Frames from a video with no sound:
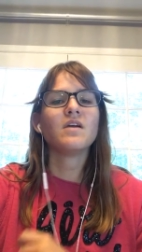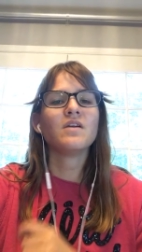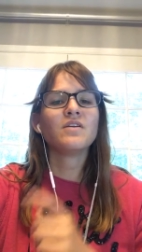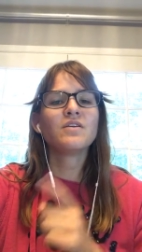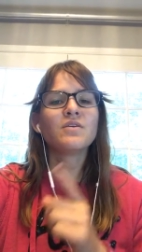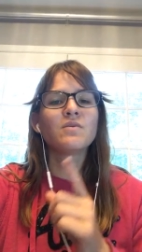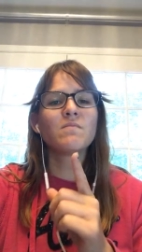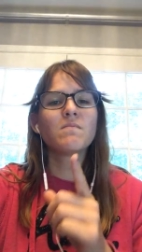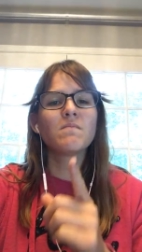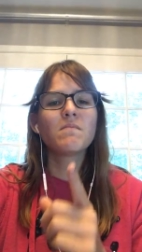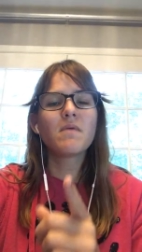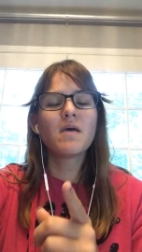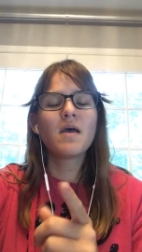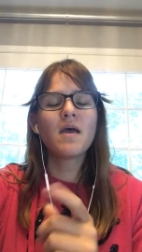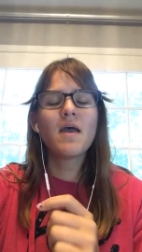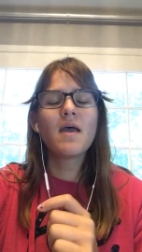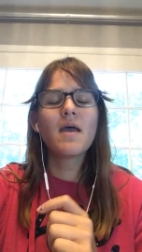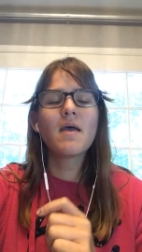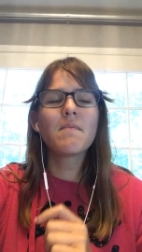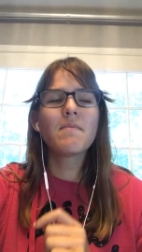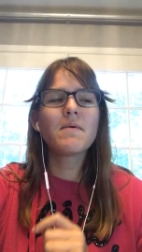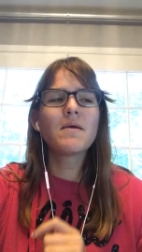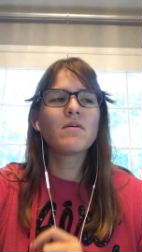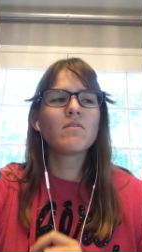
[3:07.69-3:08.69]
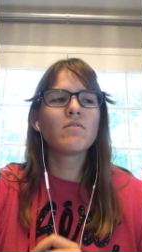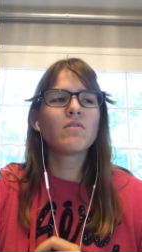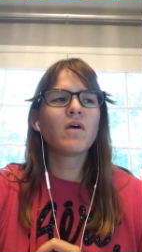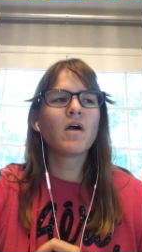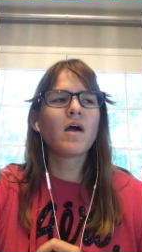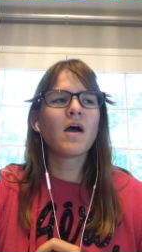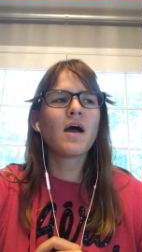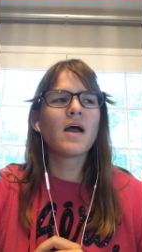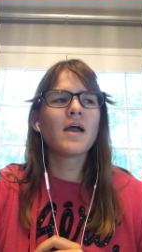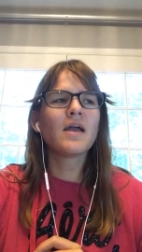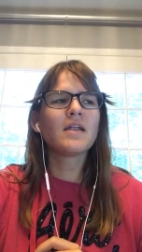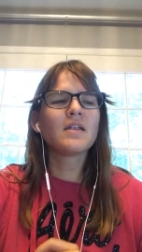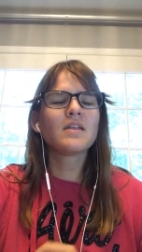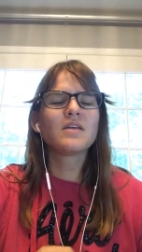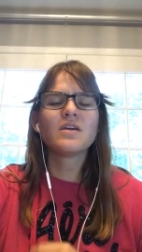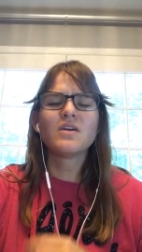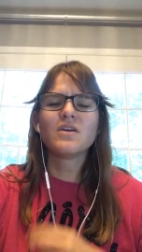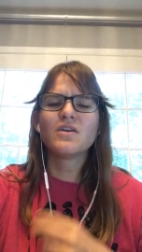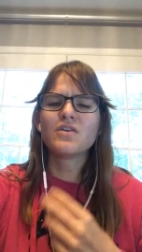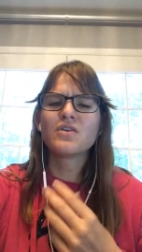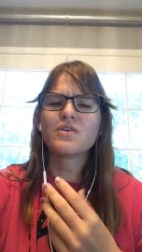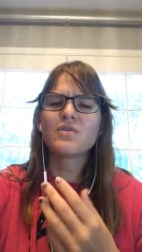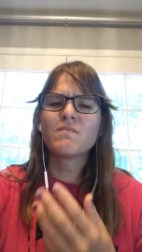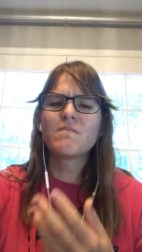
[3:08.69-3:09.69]
You may be right,
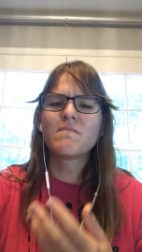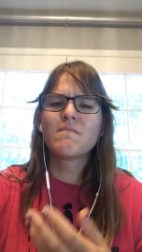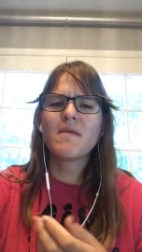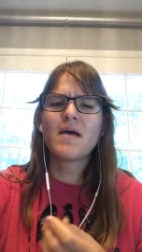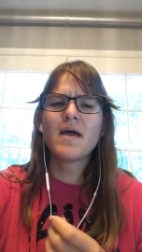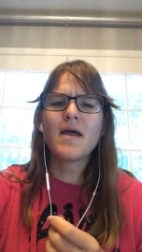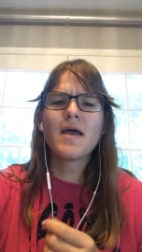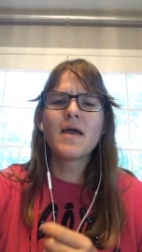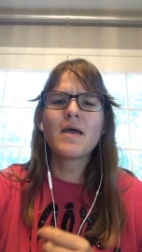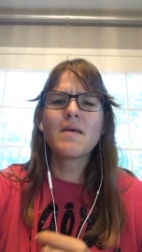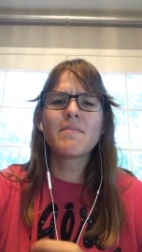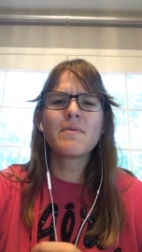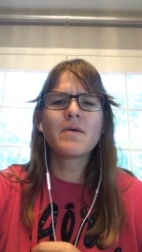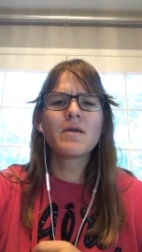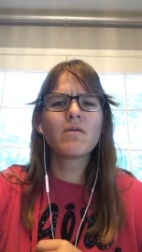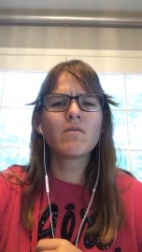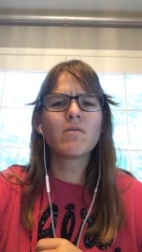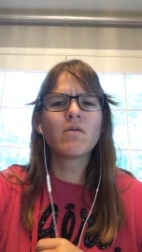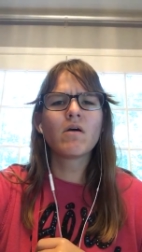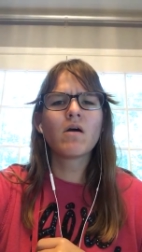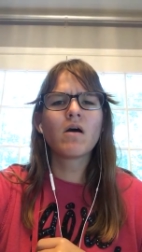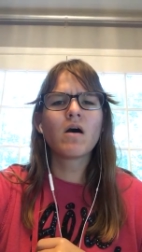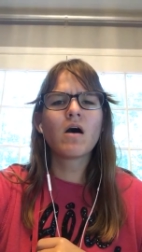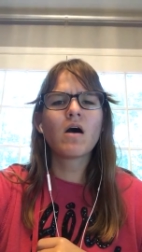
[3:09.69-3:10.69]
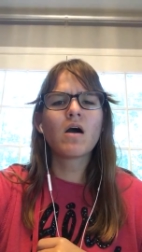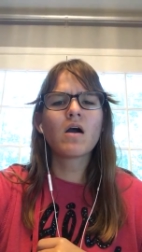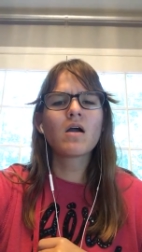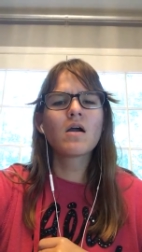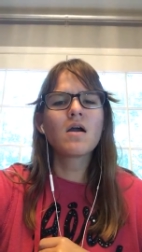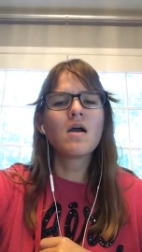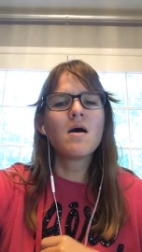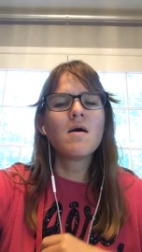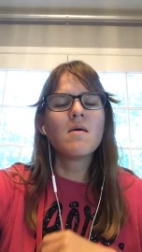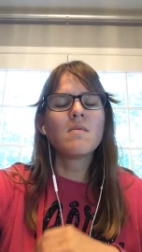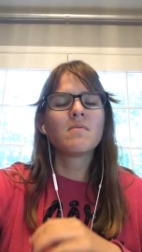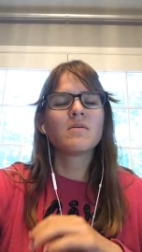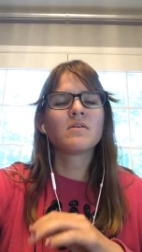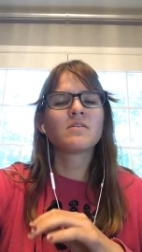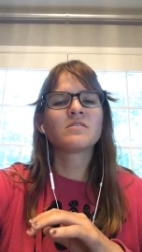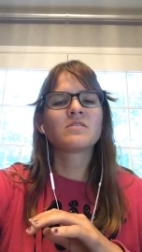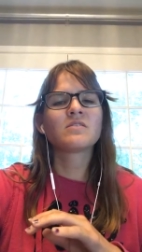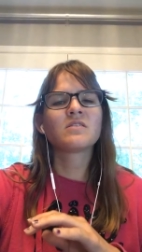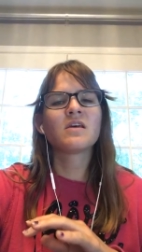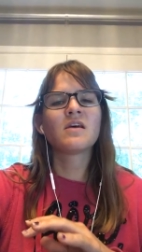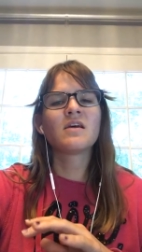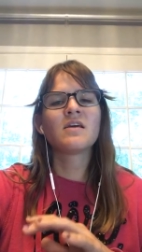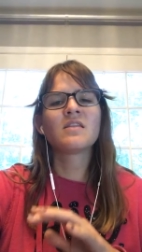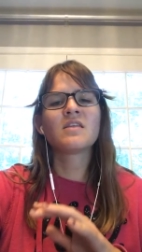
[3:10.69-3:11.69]
you may be wrong, but
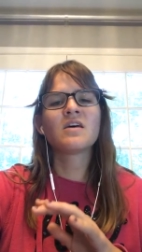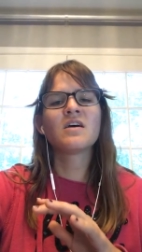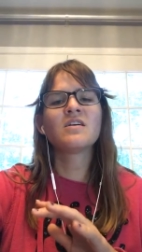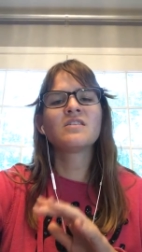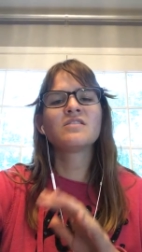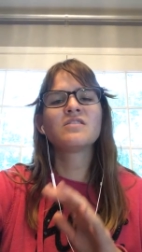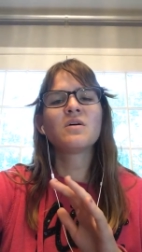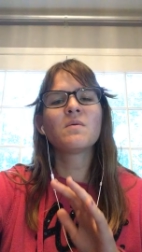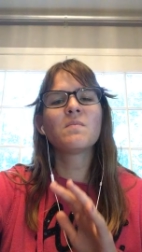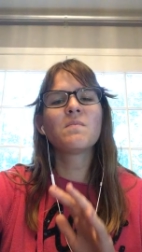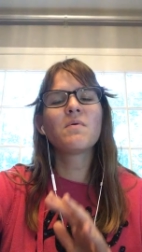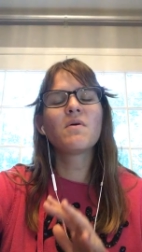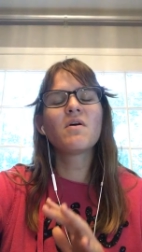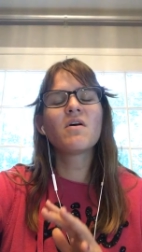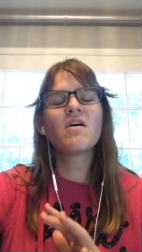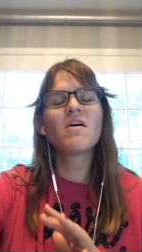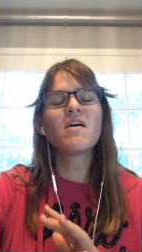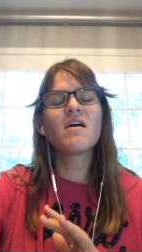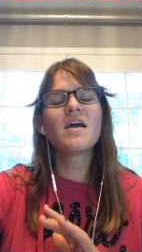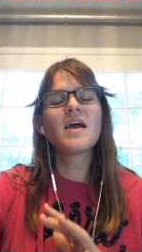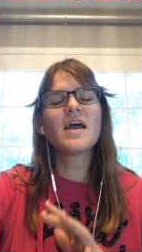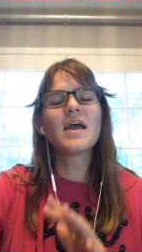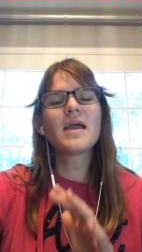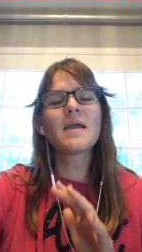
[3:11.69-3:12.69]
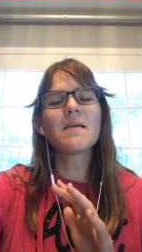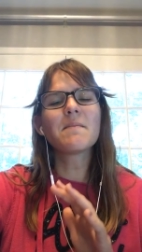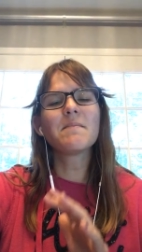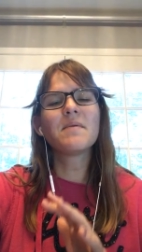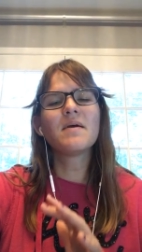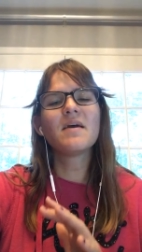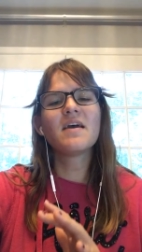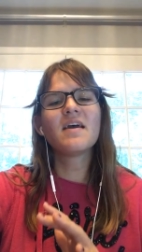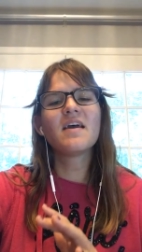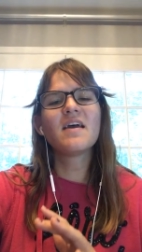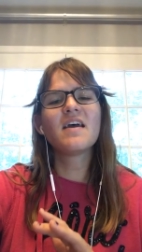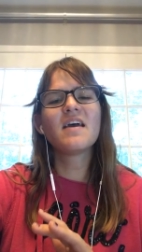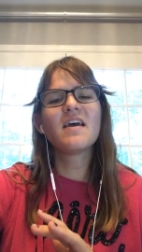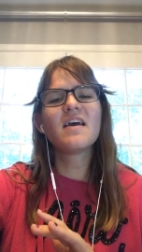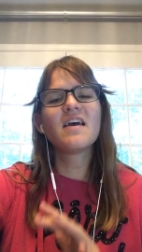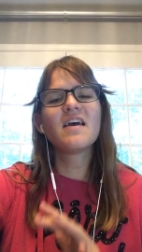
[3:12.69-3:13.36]
say that you'll bring me